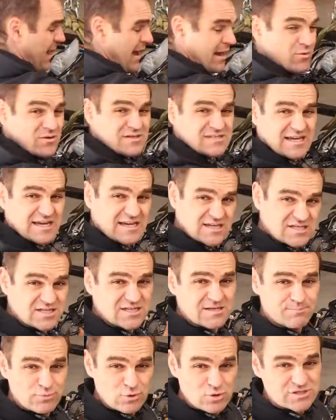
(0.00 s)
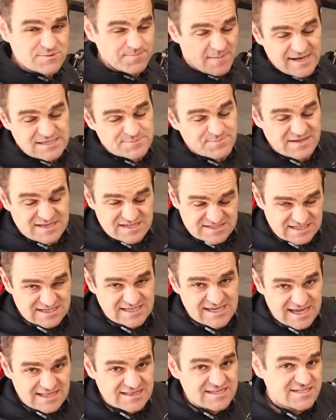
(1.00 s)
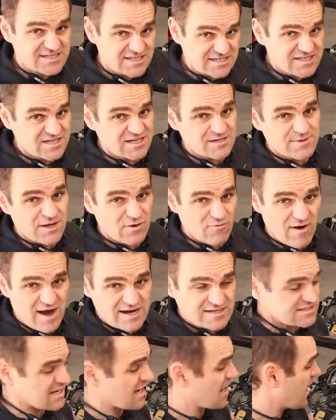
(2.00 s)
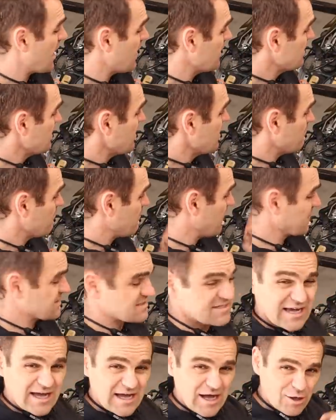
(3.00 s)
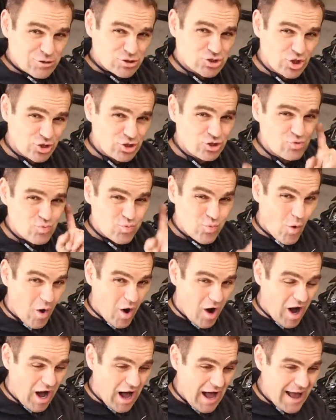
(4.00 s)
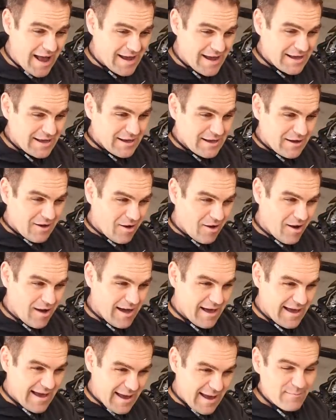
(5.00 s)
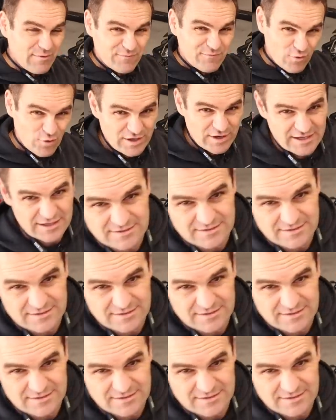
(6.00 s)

backwards into the boot space because, again, this is going to be a race car, but I'll show you why I am avoiding